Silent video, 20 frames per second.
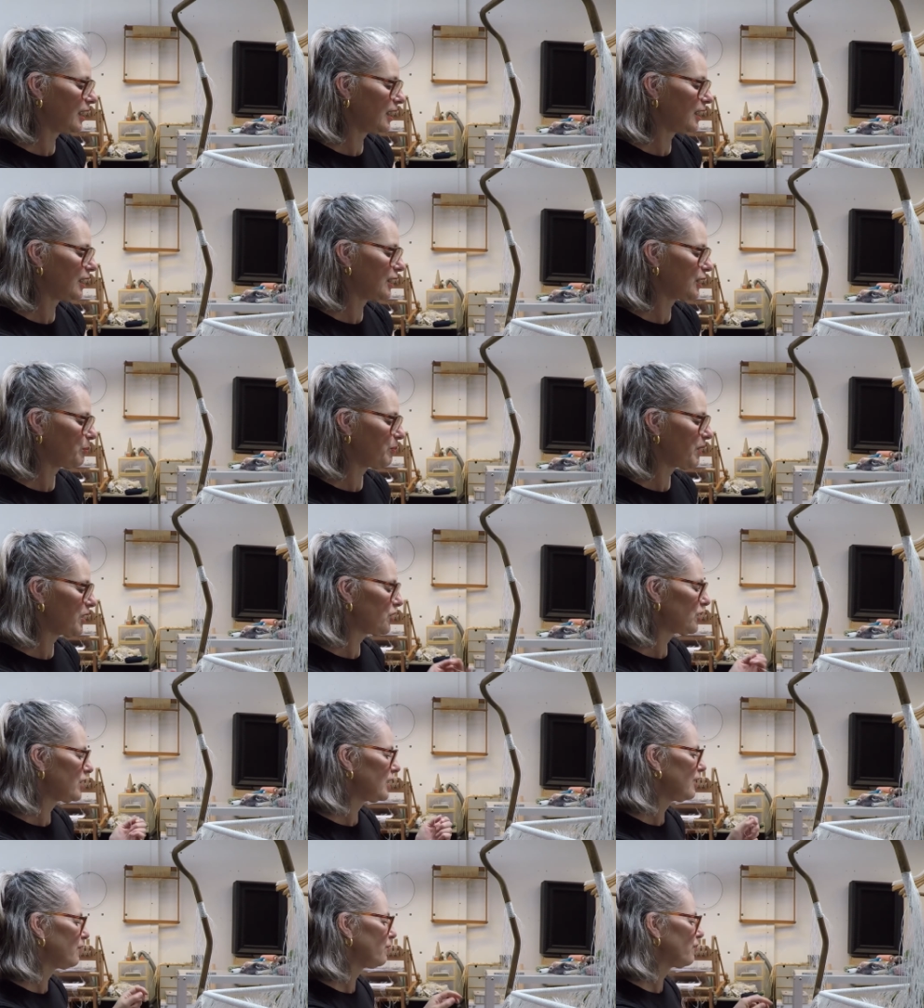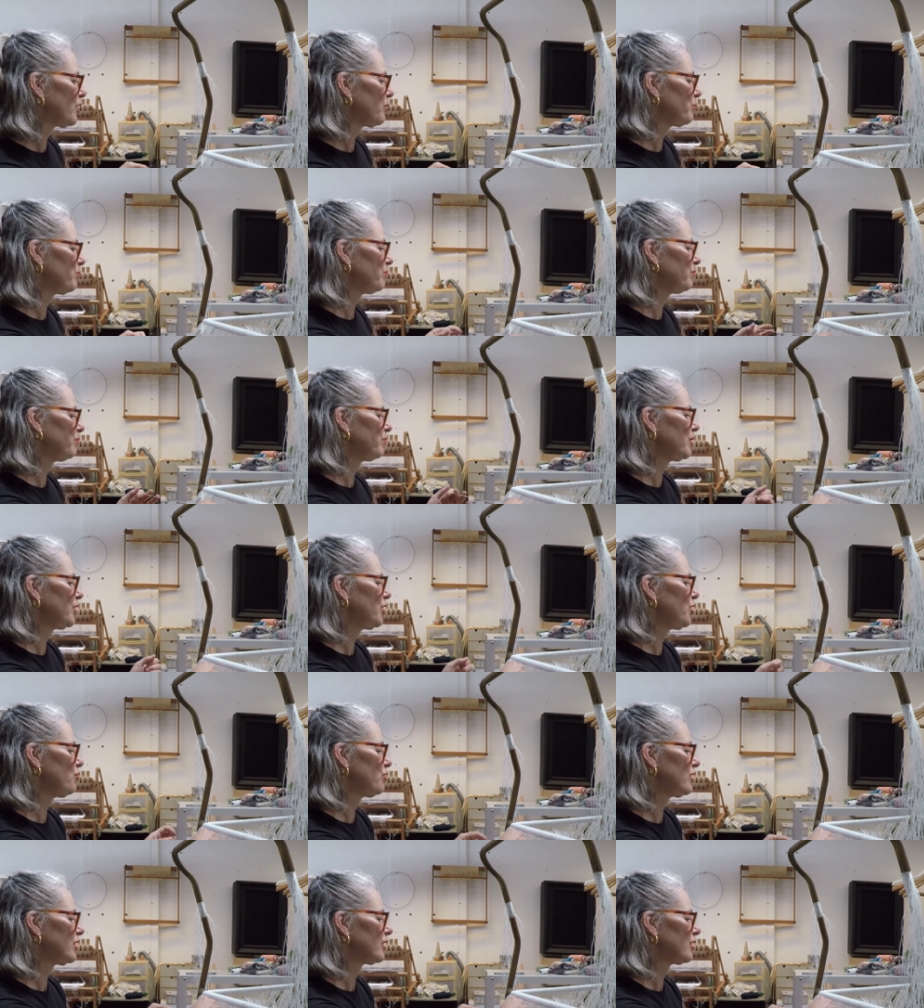especially if I'm
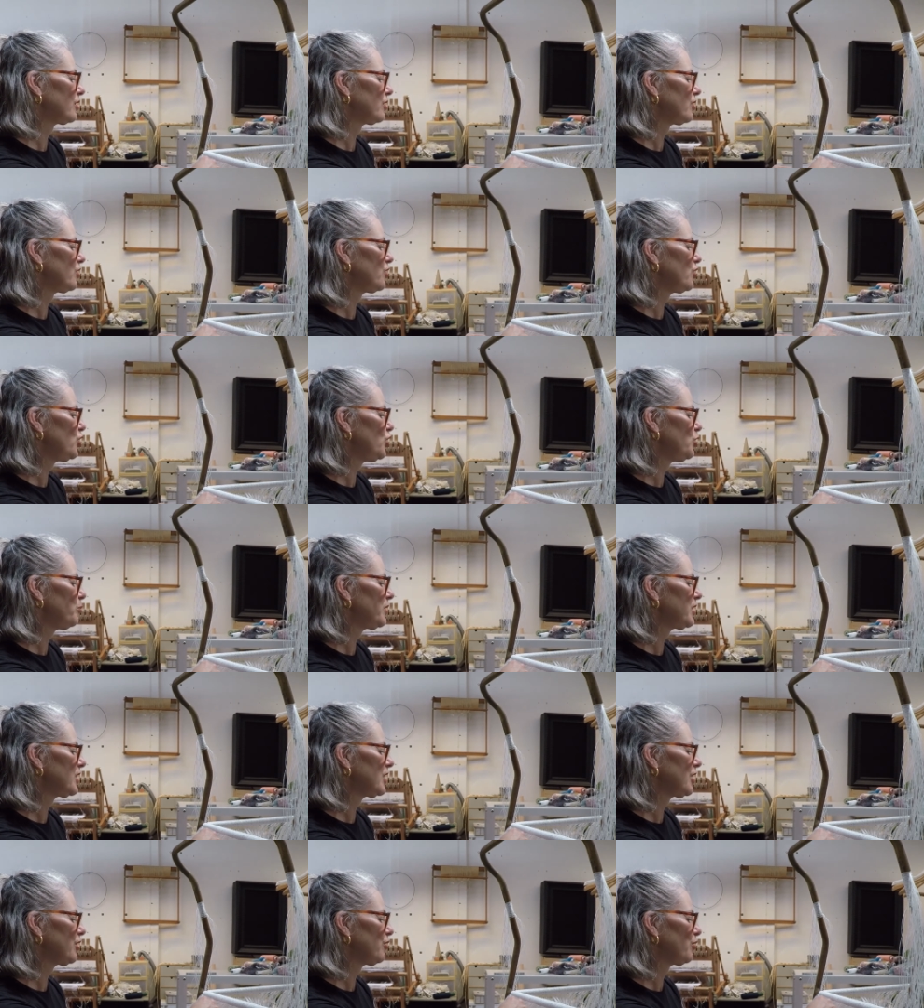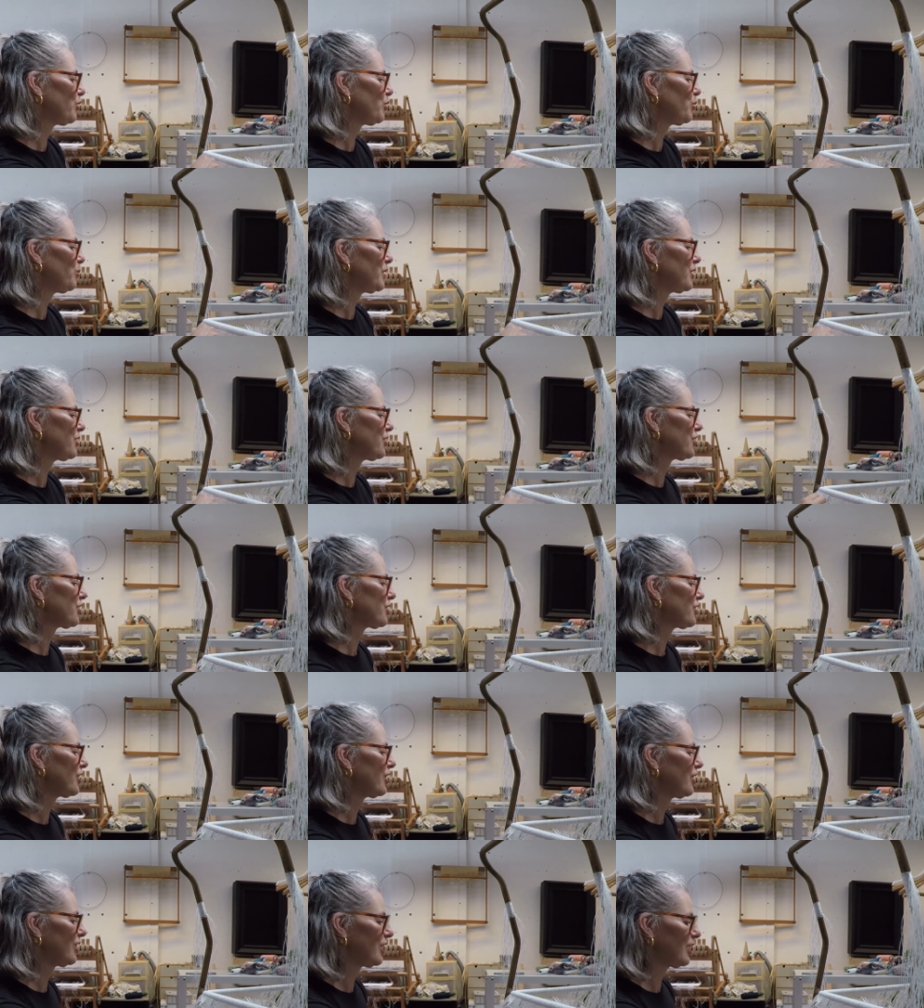using a new material, which
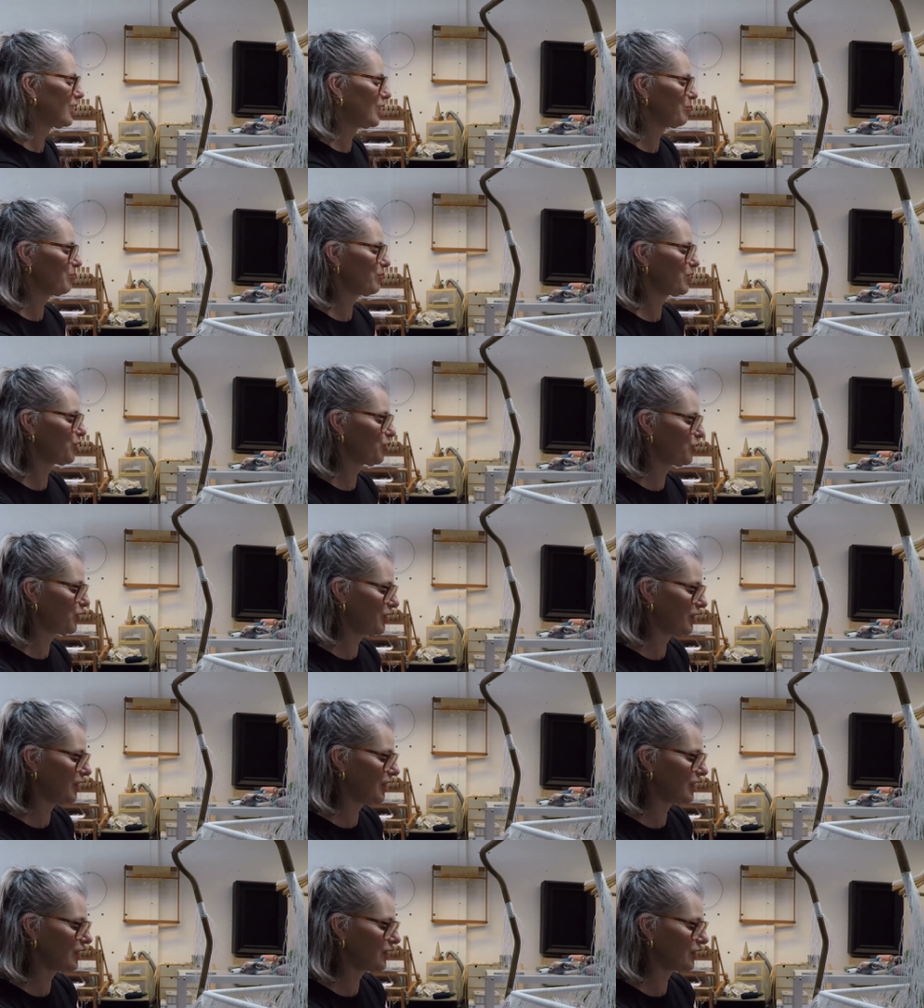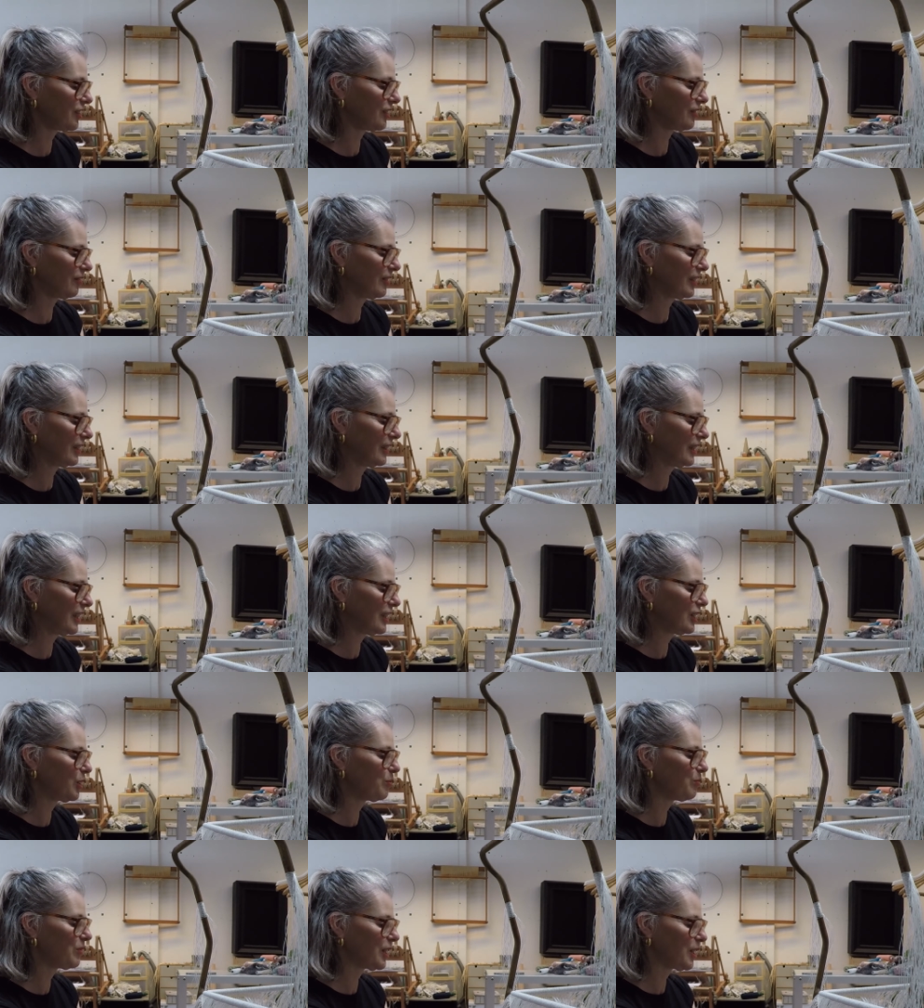I
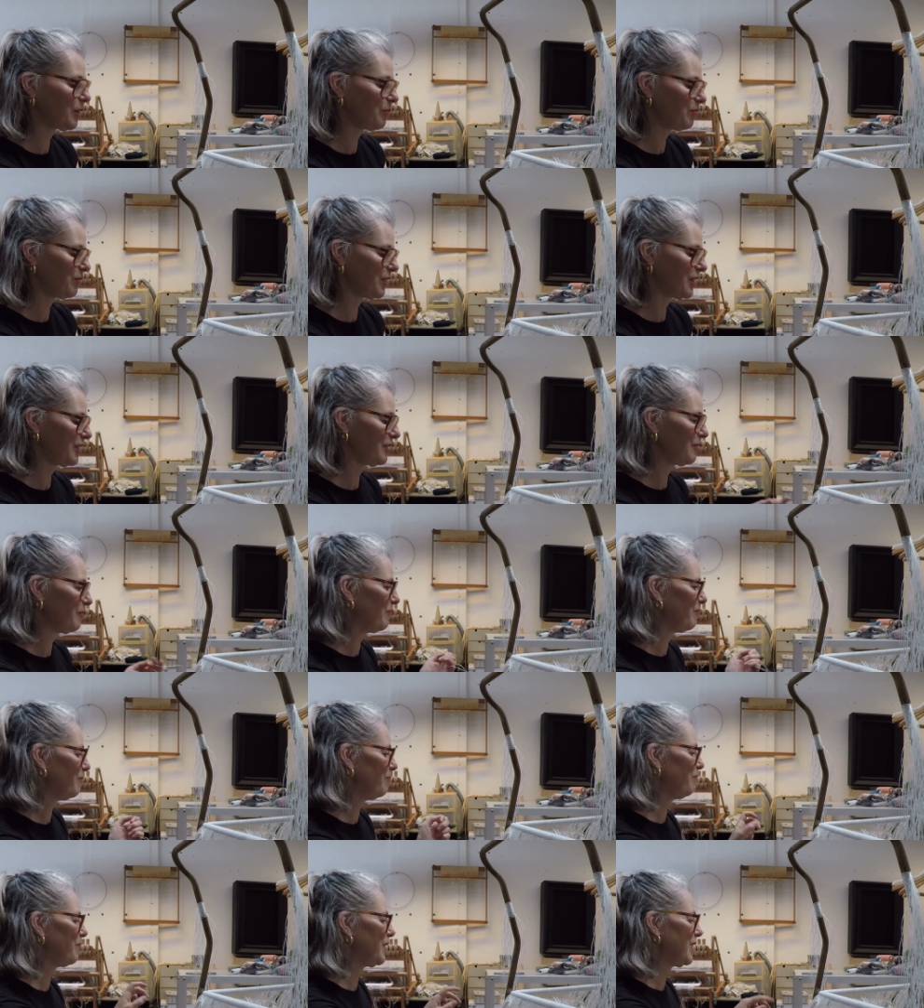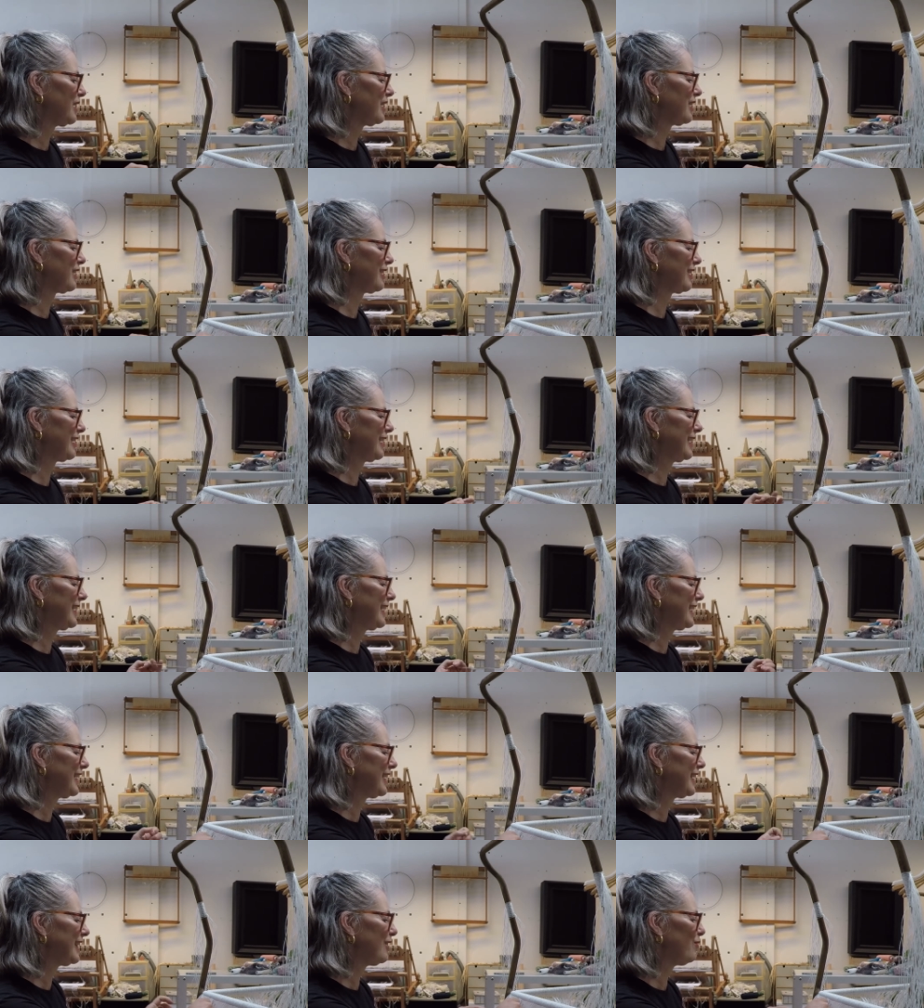sometimes make
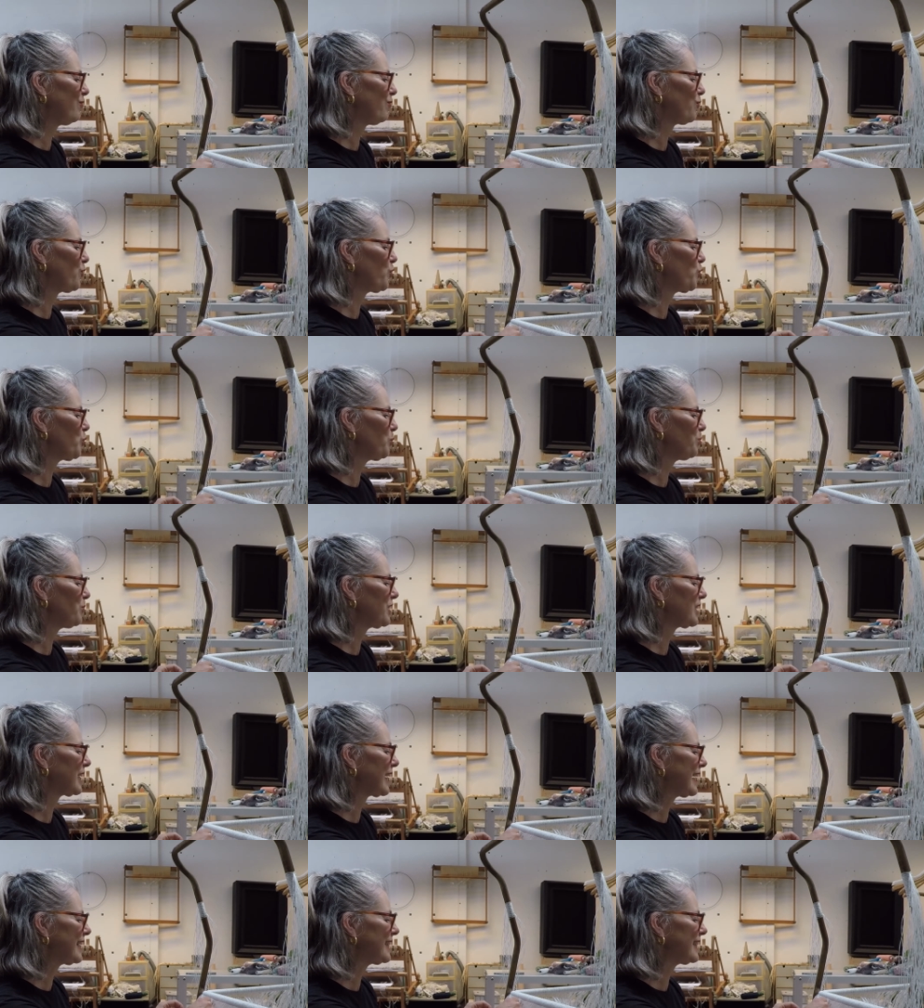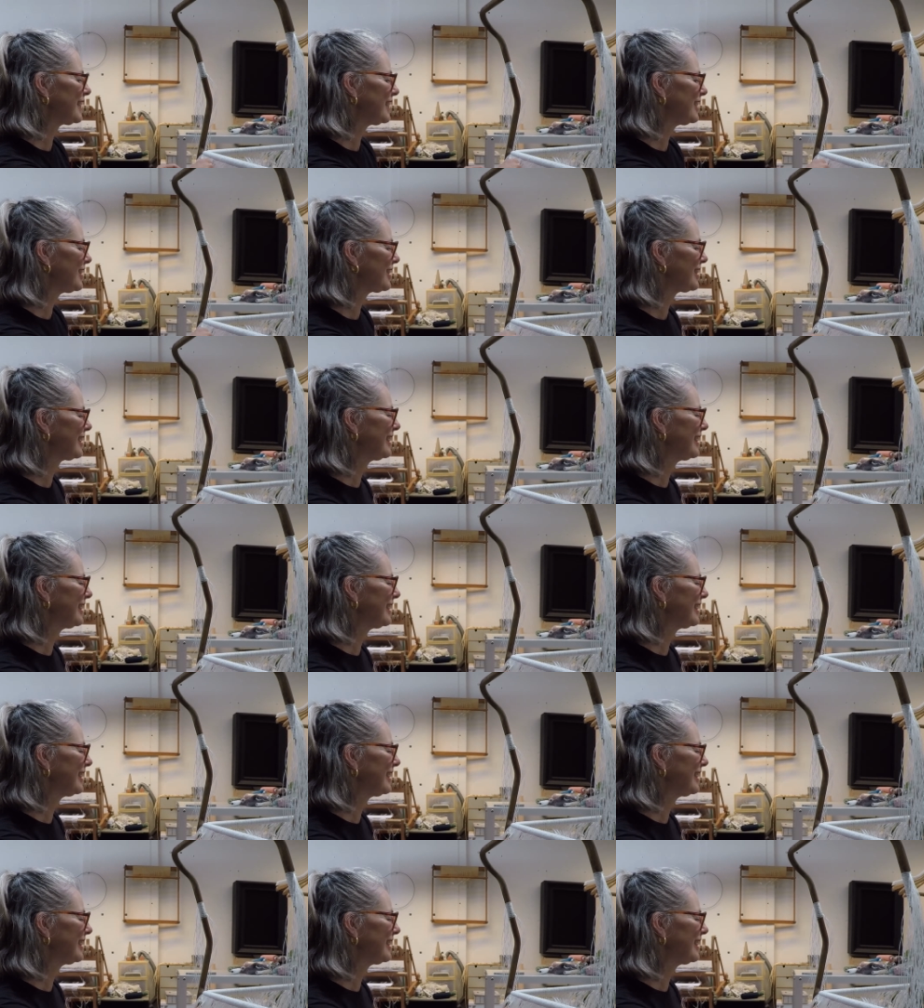ill-informed guesses